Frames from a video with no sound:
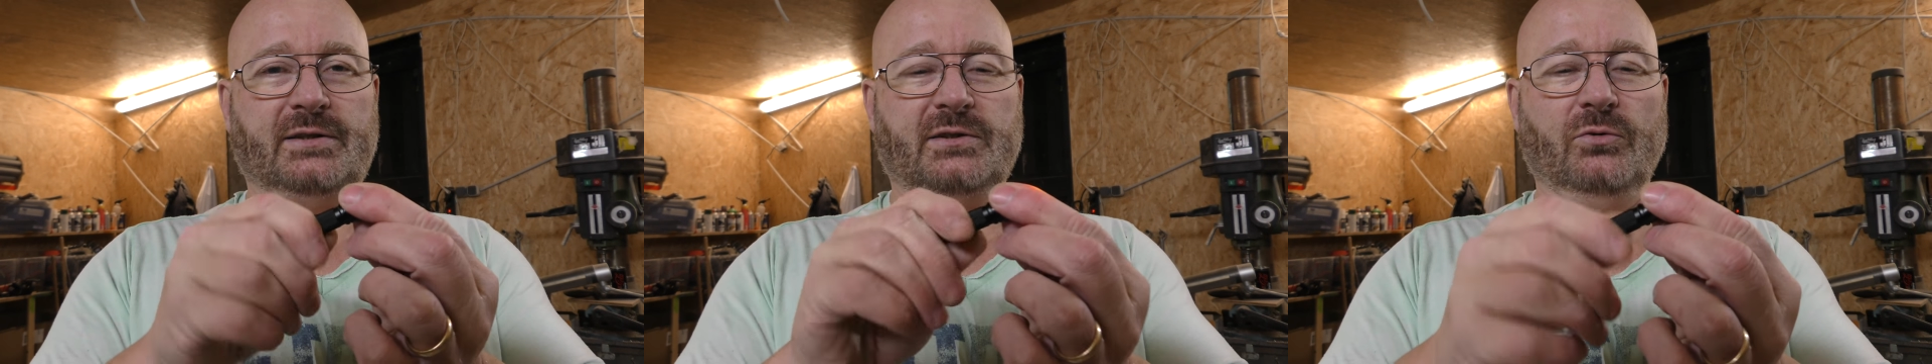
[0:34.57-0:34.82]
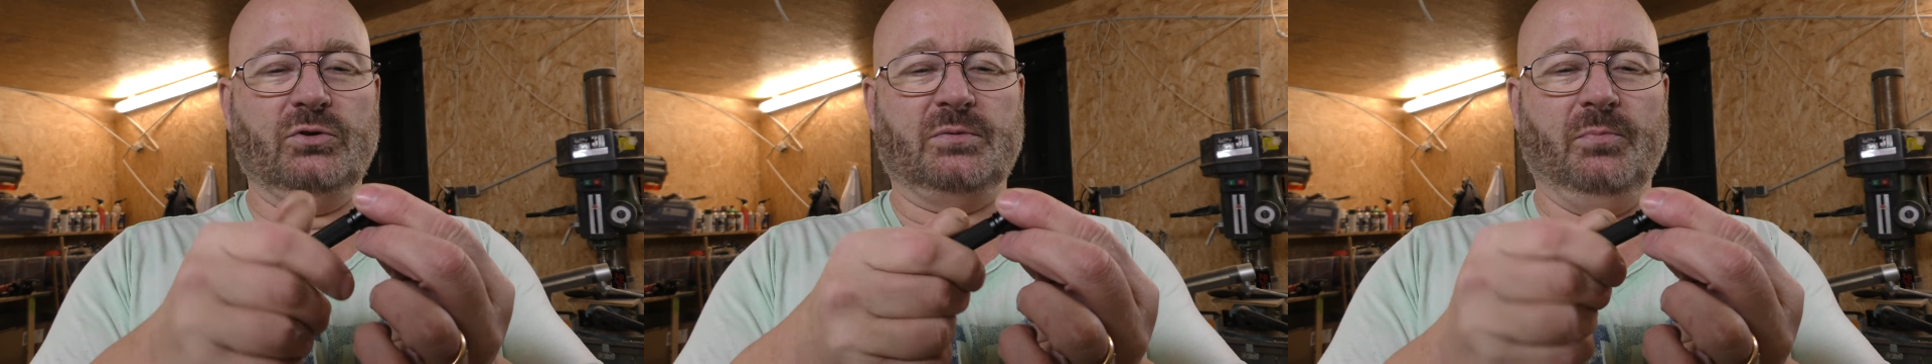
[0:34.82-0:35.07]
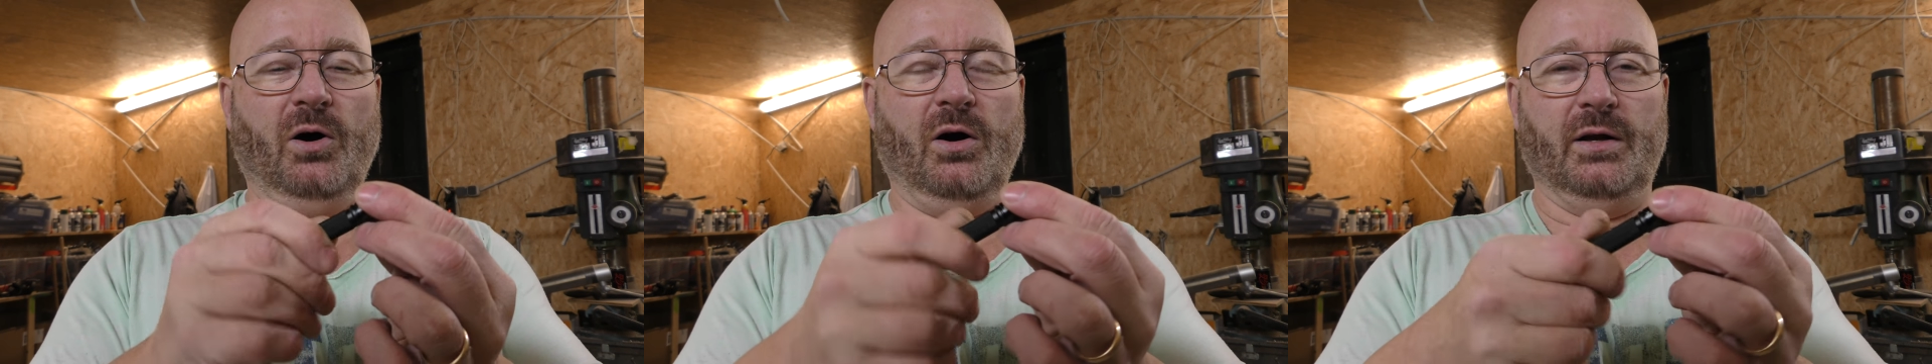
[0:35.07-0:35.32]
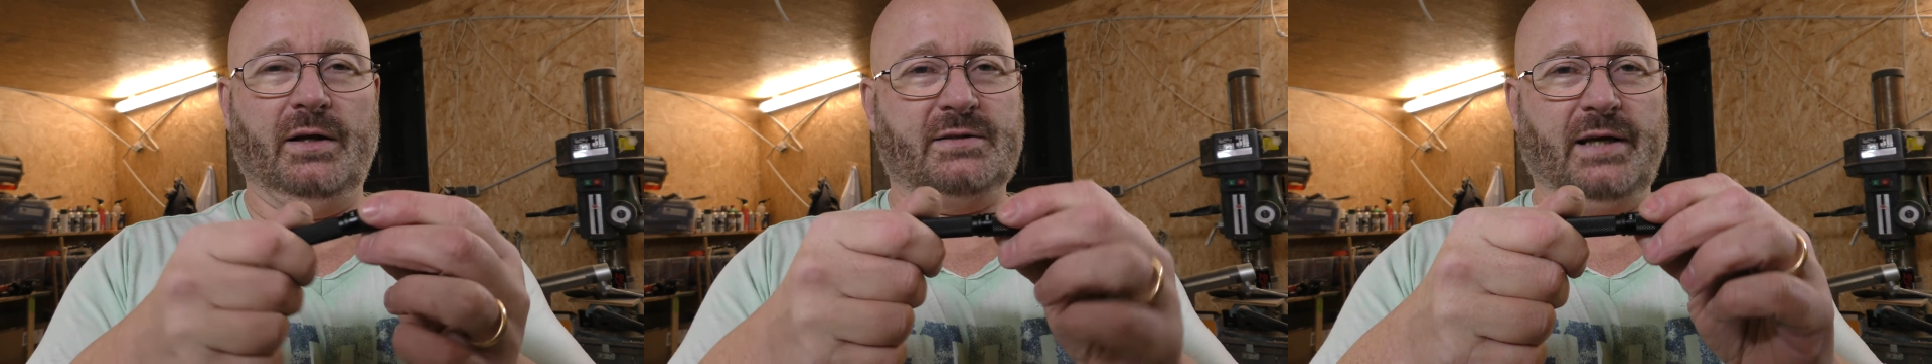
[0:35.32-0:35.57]
so
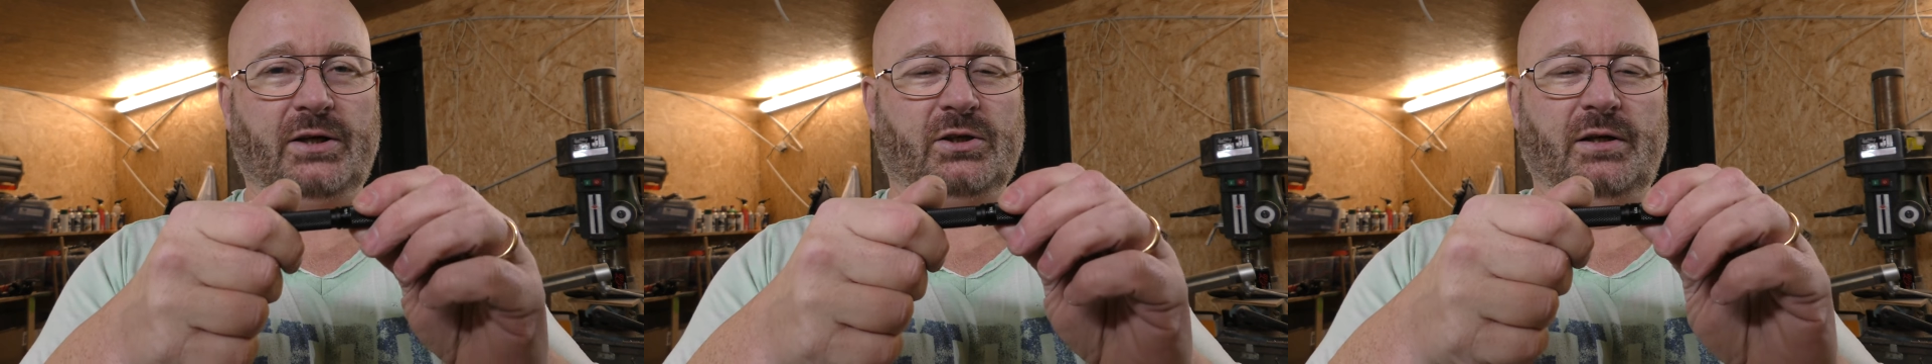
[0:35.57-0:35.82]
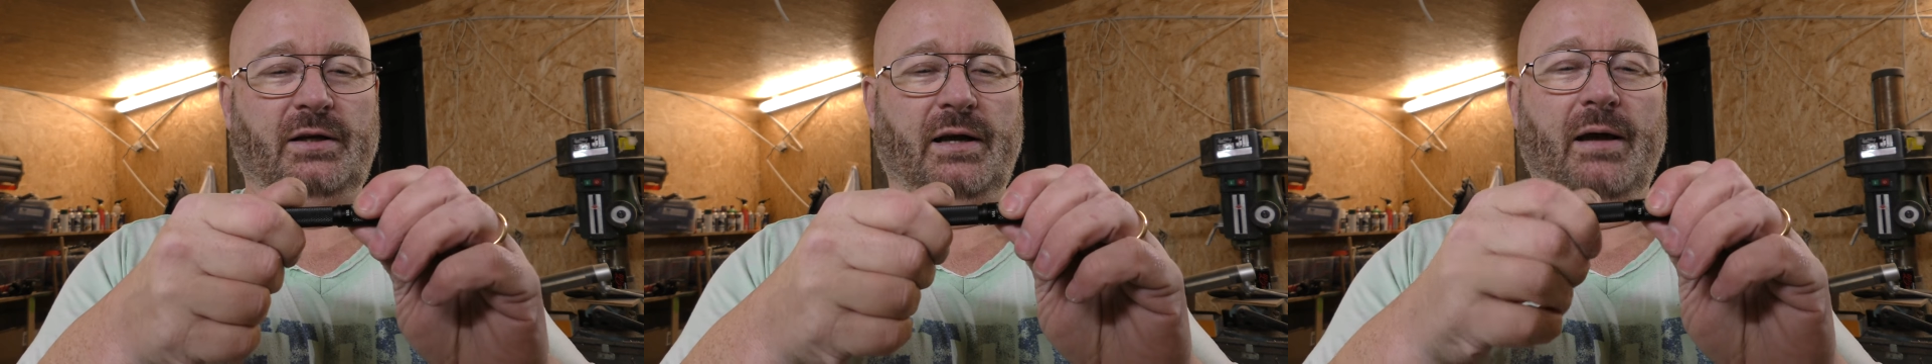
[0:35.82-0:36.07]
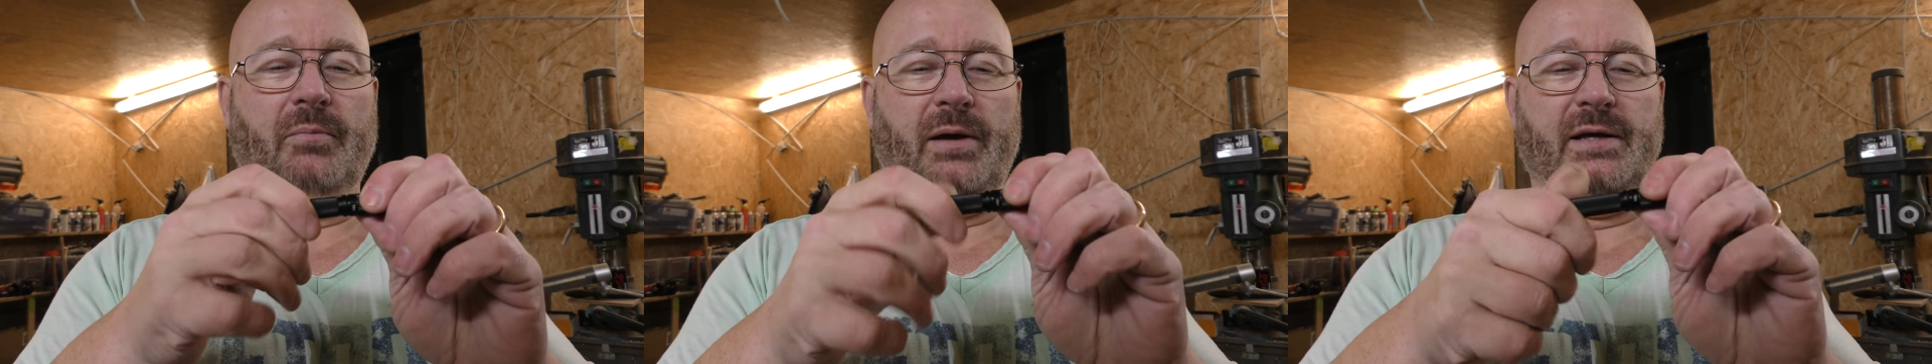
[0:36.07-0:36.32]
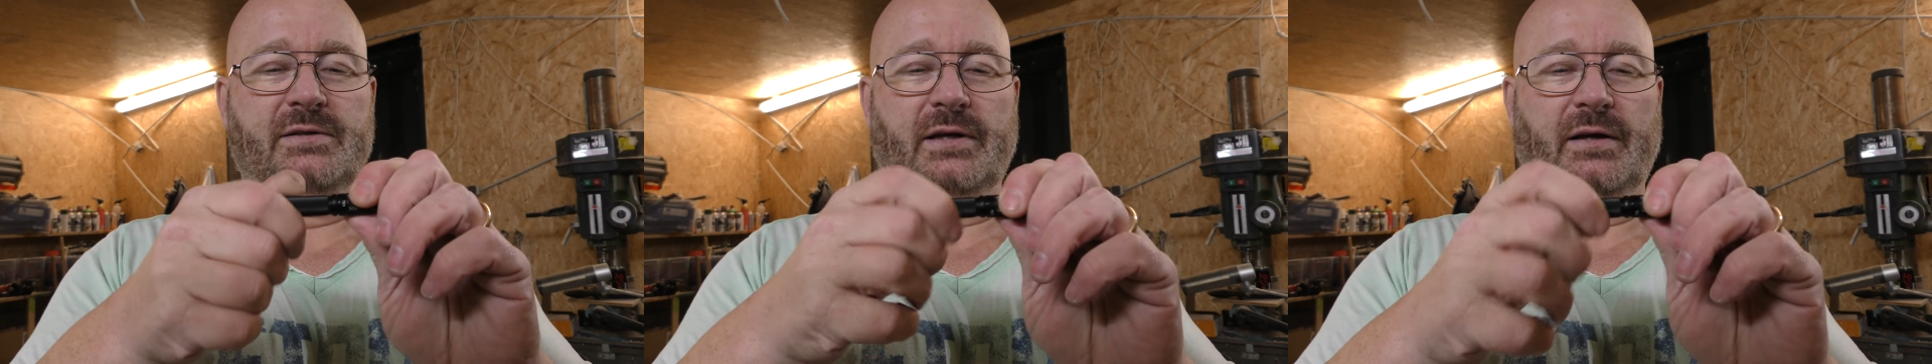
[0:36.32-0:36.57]
small, it's actually
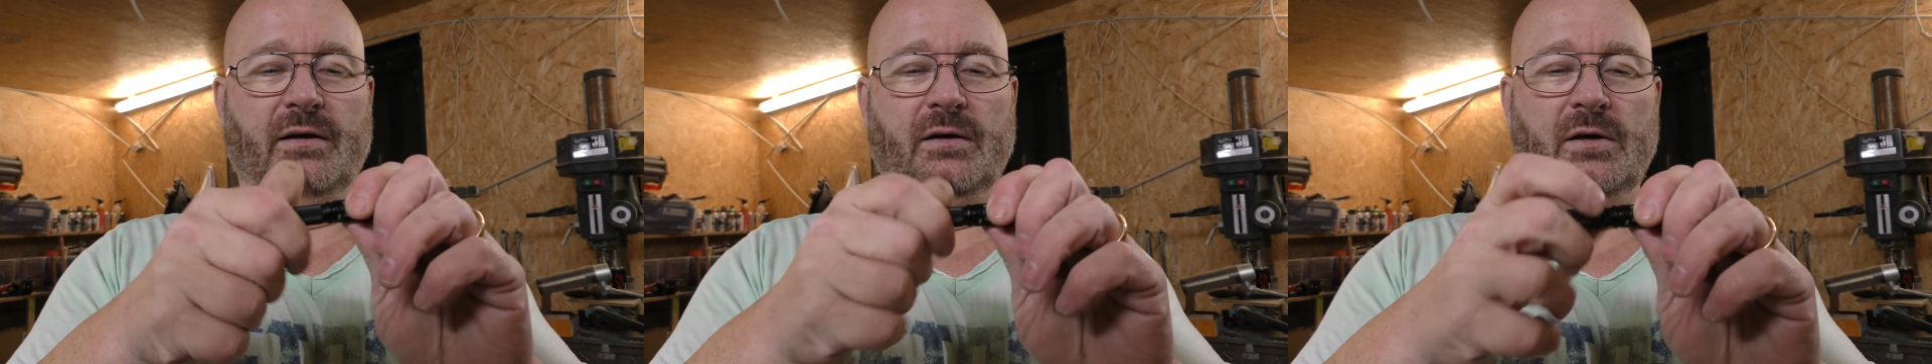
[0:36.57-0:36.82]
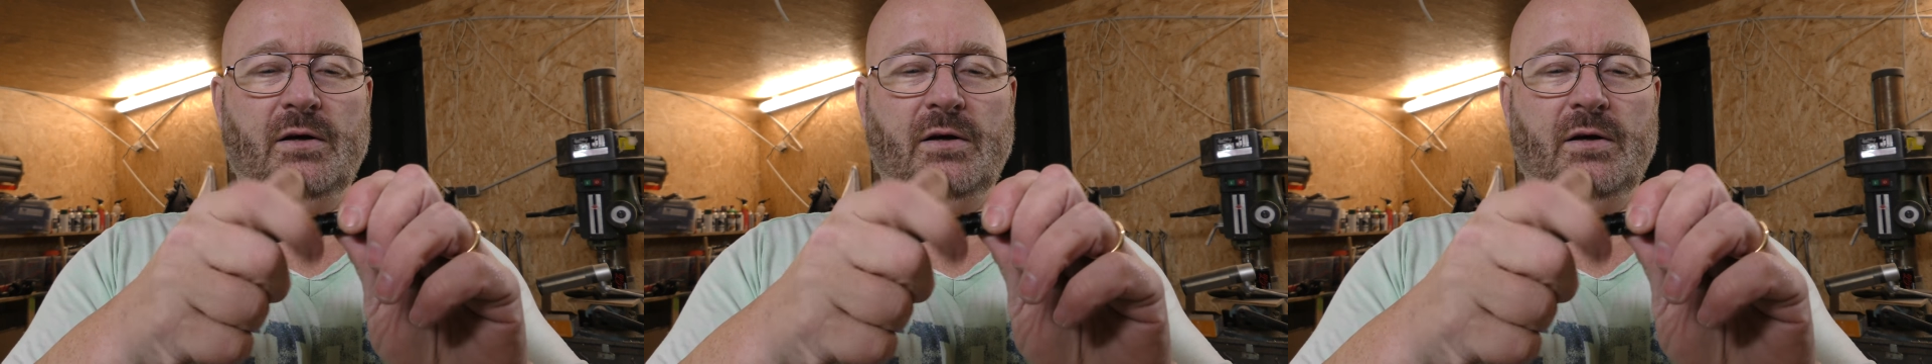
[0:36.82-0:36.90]
amazing.